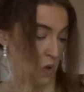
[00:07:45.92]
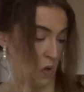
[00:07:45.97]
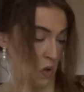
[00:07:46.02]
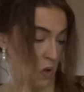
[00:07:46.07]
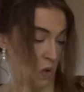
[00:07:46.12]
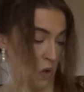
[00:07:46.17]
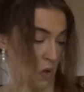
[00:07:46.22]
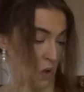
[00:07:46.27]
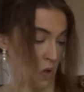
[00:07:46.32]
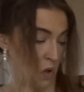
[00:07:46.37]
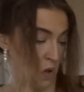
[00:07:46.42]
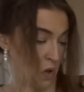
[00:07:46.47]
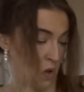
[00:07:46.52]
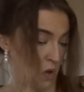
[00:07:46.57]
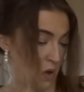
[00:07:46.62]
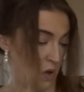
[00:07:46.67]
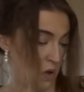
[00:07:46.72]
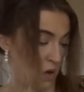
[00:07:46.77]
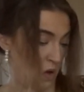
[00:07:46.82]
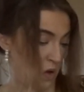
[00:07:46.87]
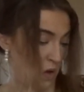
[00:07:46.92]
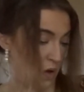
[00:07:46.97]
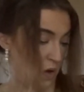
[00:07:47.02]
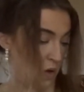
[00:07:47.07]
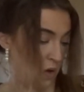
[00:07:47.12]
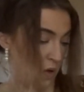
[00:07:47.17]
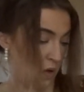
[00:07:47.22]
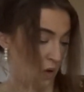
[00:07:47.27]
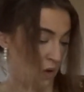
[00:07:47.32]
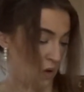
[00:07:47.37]

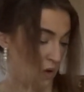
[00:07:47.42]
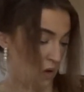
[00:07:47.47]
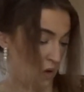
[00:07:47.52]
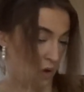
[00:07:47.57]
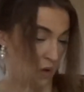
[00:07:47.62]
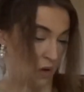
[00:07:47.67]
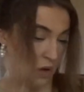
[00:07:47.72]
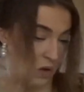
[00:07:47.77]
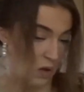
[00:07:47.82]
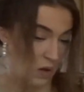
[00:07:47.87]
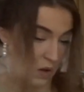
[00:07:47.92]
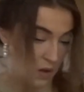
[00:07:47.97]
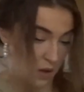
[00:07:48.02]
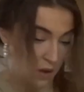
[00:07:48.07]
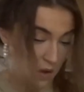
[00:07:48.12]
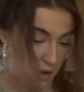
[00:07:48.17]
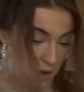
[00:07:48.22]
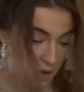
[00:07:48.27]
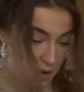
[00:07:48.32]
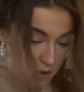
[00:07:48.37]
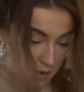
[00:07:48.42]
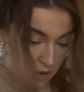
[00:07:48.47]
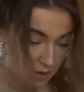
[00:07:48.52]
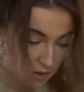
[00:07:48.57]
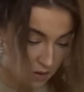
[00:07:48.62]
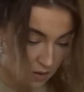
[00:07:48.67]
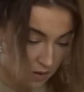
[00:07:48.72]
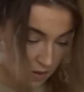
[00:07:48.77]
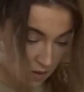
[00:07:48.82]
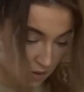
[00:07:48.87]

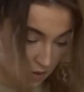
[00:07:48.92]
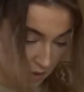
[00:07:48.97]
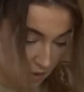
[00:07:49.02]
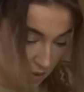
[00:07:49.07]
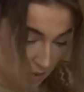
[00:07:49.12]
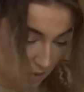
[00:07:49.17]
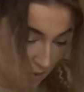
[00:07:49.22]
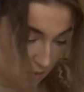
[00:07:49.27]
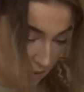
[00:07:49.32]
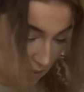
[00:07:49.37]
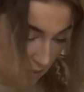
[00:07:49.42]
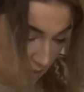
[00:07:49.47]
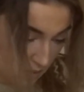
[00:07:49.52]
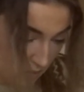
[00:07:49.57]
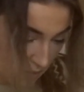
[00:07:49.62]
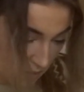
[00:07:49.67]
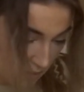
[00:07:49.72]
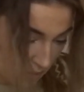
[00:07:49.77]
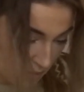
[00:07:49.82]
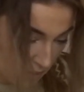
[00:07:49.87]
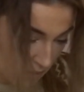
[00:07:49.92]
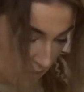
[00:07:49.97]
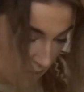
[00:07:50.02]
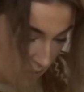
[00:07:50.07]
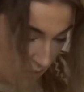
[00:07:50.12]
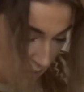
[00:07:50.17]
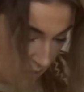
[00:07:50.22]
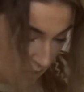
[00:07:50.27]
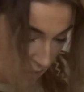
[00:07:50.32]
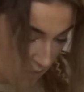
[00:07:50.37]

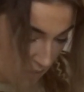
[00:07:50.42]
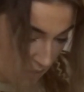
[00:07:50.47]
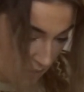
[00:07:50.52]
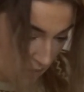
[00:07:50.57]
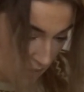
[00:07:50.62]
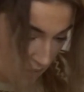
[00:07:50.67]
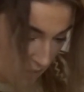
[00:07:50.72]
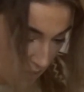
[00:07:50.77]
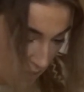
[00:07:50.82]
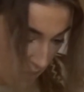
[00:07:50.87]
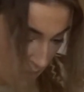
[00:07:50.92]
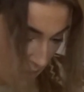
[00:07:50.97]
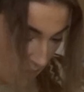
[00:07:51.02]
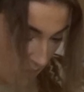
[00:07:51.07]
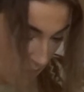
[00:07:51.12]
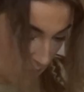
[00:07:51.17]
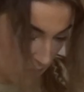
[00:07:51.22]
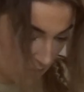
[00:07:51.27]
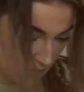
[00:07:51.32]
No one is speaking in this clip.